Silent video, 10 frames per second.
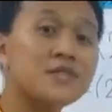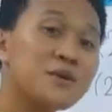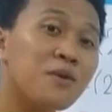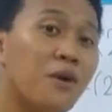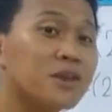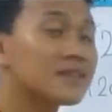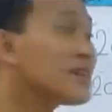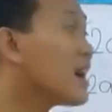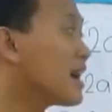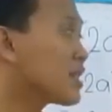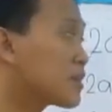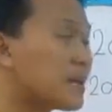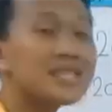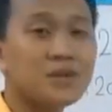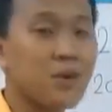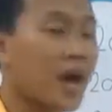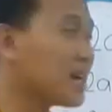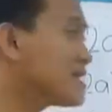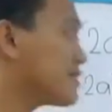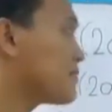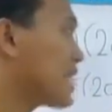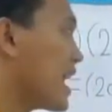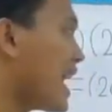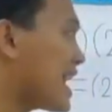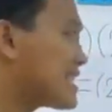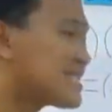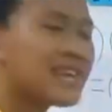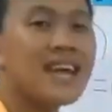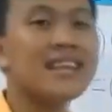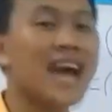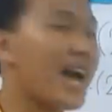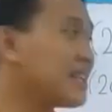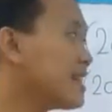2 or 3 squared is 9.